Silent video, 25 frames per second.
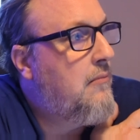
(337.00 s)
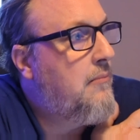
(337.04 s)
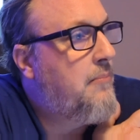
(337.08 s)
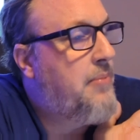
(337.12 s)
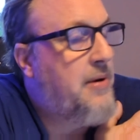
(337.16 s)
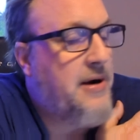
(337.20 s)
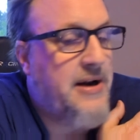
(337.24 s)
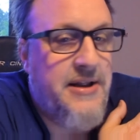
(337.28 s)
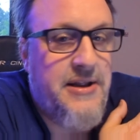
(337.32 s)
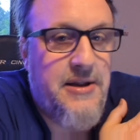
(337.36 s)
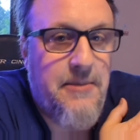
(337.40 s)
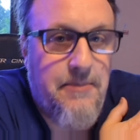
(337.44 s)

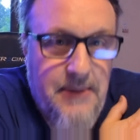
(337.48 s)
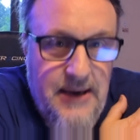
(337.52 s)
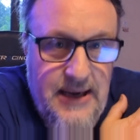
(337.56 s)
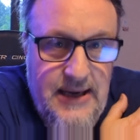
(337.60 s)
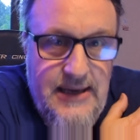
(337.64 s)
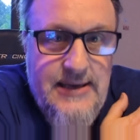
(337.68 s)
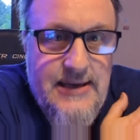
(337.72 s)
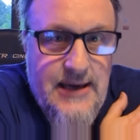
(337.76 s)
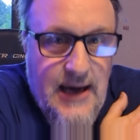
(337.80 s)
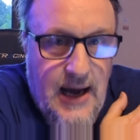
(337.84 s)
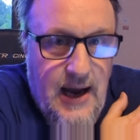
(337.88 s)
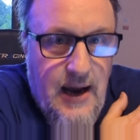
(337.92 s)
But in the
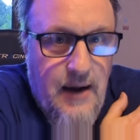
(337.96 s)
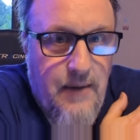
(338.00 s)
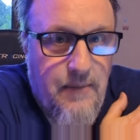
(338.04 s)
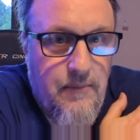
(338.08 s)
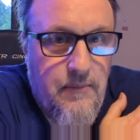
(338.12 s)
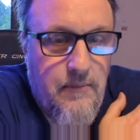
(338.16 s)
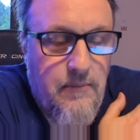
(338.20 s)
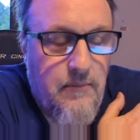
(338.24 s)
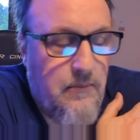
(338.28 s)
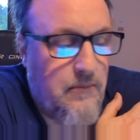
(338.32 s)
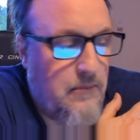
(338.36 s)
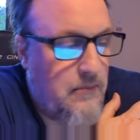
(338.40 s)
meantime,
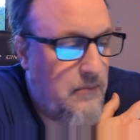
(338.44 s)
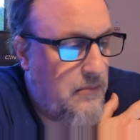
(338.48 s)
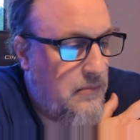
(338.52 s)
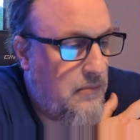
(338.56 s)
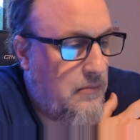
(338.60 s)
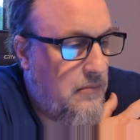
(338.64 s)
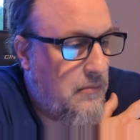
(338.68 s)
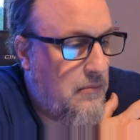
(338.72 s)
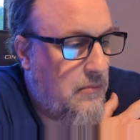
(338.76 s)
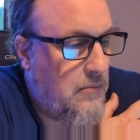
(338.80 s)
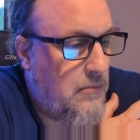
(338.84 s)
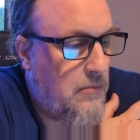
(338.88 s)

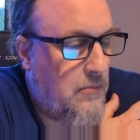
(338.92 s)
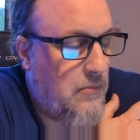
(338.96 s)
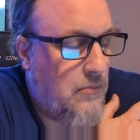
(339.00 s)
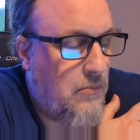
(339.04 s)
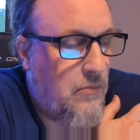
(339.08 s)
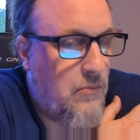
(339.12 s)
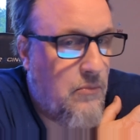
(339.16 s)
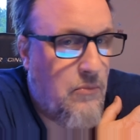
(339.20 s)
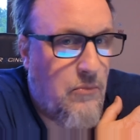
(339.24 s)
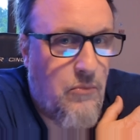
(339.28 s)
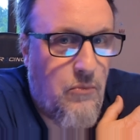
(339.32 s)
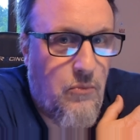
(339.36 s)

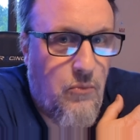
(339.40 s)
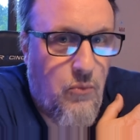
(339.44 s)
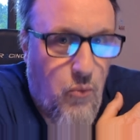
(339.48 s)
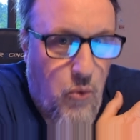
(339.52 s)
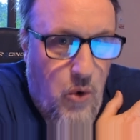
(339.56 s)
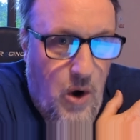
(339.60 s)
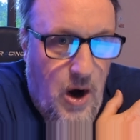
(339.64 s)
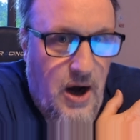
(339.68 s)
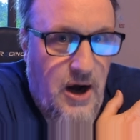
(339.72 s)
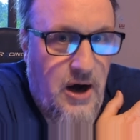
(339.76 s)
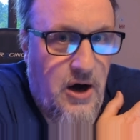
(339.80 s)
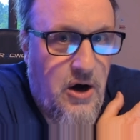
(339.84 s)

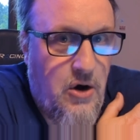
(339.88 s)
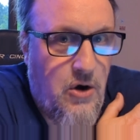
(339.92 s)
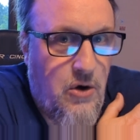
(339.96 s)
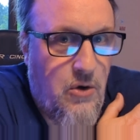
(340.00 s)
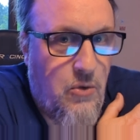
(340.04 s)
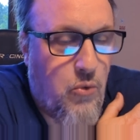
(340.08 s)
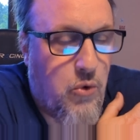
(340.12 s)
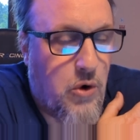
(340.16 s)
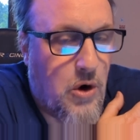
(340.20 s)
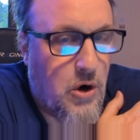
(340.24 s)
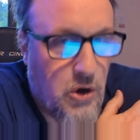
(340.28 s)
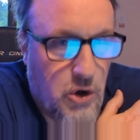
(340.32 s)
while
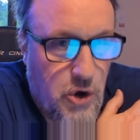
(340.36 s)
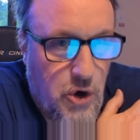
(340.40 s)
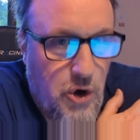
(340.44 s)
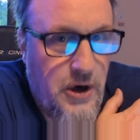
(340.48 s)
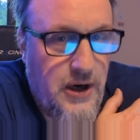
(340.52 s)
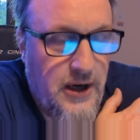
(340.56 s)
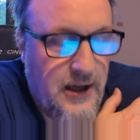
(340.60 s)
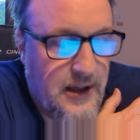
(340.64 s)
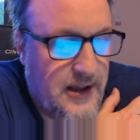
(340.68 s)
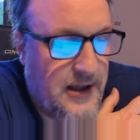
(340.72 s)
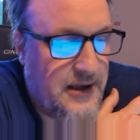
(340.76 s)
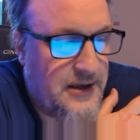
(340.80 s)
we're
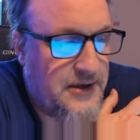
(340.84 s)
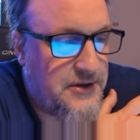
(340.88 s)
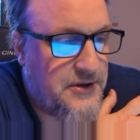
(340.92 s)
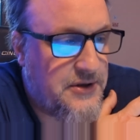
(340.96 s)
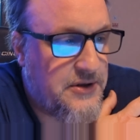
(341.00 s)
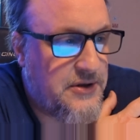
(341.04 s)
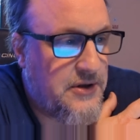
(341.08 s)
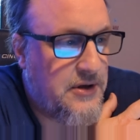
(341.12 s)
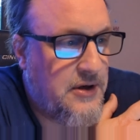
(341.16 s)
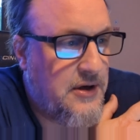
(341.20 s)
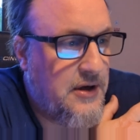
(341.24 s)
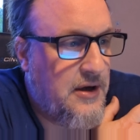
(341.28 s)
learning
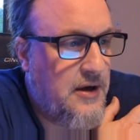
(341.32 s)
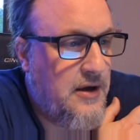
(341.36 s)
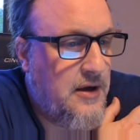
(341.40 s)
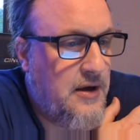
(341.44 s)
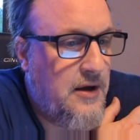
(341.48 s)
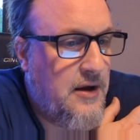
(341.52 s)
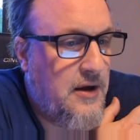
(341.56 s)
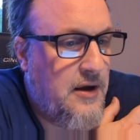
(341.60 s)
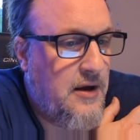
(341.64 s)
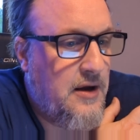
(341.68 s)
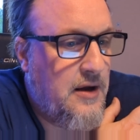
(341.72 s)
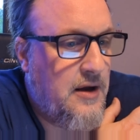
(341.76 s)
this,
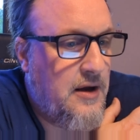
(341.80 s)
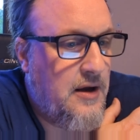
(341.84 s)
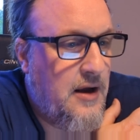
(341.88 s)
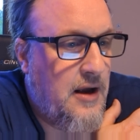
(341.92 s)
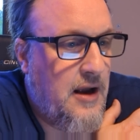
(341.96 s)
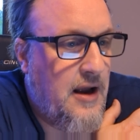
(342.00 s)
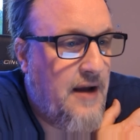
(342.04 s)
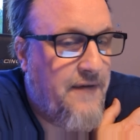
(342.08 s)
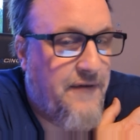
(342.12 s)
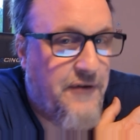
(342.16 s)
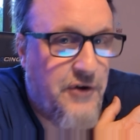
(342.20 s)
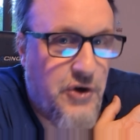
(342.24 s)

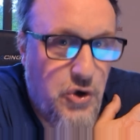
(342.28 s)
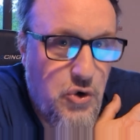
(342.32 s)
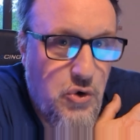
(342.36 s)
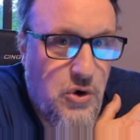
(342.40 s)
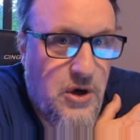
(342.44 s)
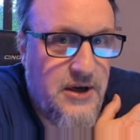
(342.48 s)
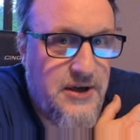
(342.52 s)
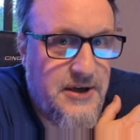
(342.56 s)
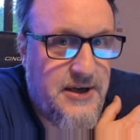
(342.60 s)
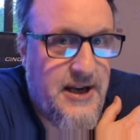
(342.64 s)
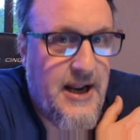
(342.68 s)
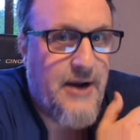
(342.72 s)
if you
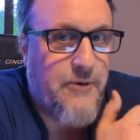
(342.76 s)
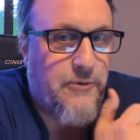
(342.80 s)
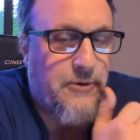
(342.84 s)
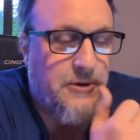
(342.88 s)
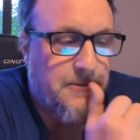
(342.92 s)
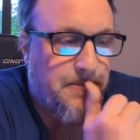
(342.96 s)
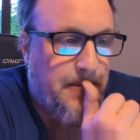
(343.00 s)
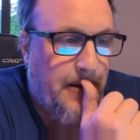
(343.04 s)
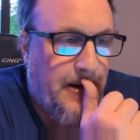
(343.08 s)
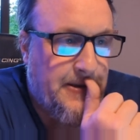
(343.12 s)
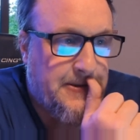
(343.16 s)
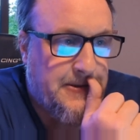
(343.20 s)
can take
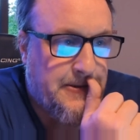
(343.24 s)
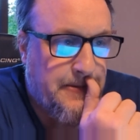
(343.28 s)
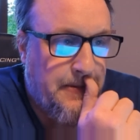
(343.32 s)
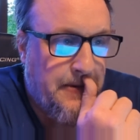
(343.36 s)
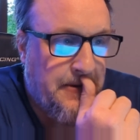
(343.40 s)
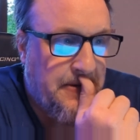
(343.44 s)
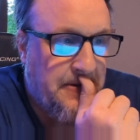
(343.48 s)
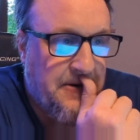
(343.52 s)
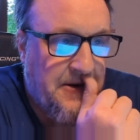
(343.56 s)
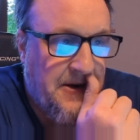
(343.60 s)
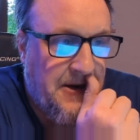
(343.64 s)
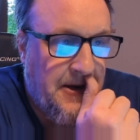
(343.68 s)

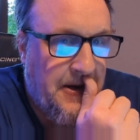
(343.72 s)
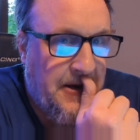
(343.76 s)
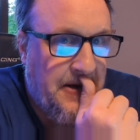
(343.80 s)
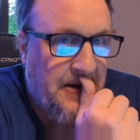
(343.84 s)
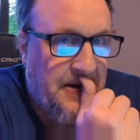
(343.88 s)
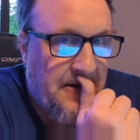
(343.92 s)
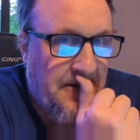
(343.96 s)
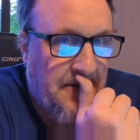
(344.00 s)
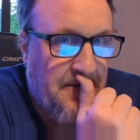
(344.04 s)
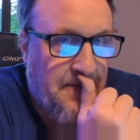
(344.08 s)
responsibility